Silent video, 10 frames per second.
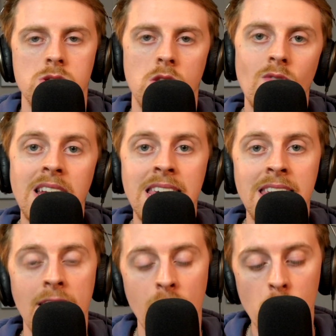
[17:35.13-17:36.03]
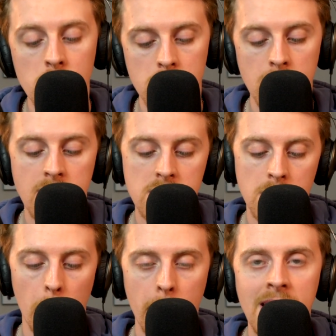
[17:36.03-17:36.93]
So really, if you want something that's
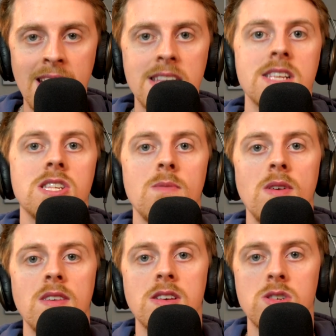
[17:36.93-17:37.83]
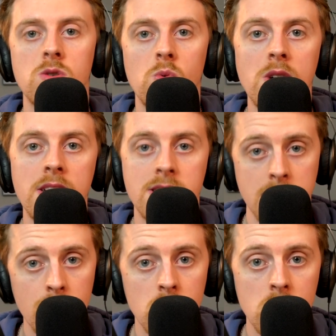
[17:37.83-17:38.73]
compact, something that's quite
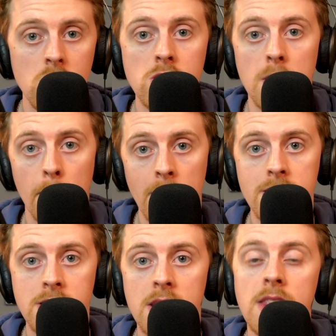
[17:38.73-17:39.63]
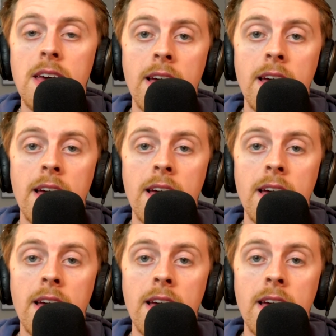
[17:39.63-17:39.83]
simple to use, it plugs in,